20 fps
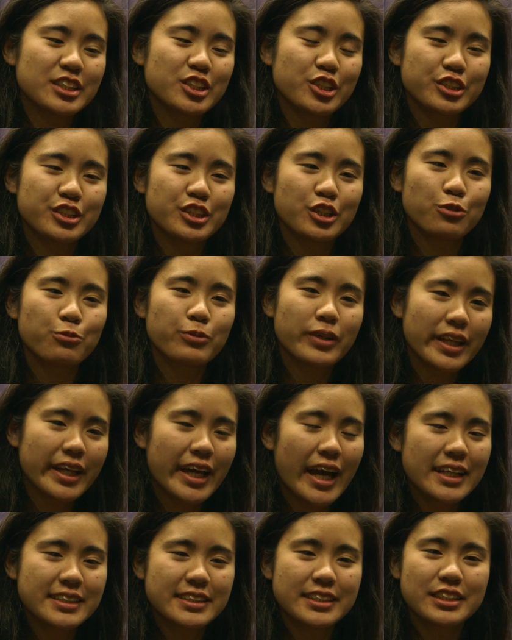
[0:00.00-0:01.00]
that Churchill
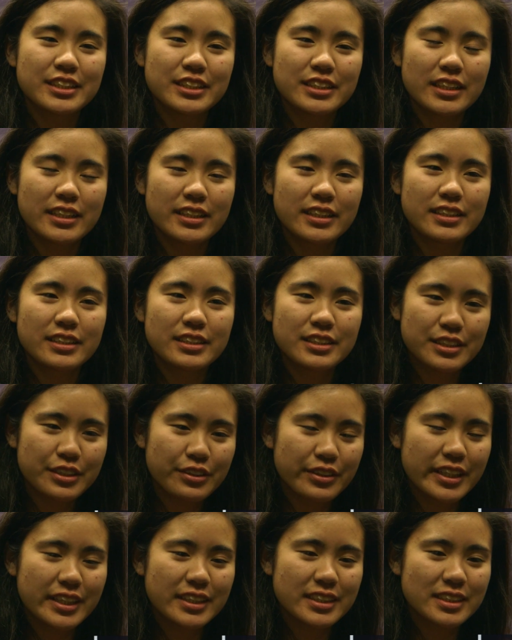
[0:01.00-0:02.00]
really has its
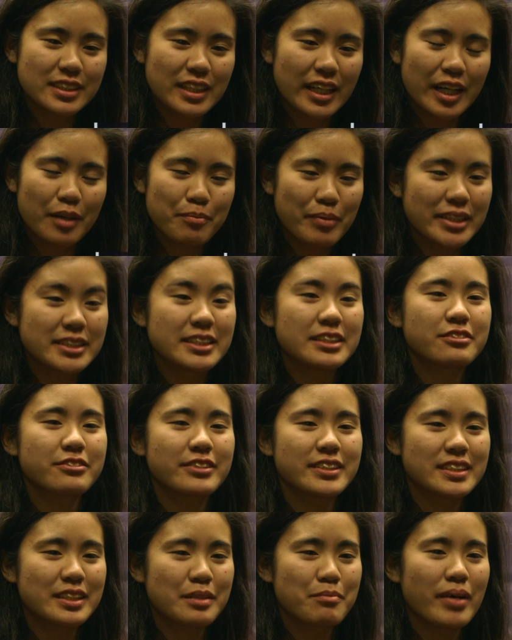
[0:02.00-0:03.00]
students' best
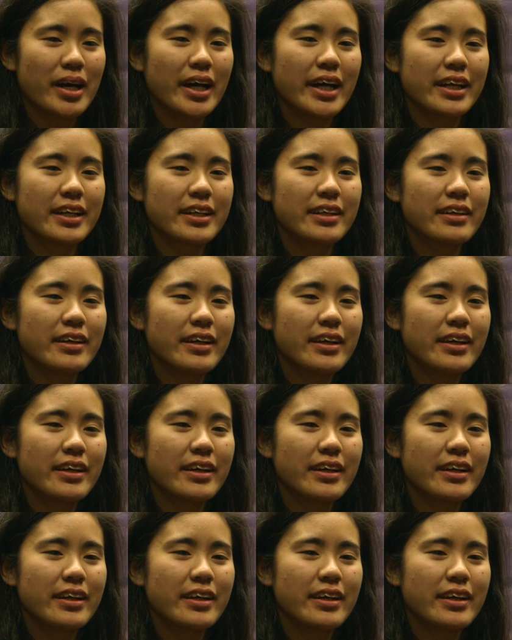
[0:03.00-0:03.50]
interests in mind,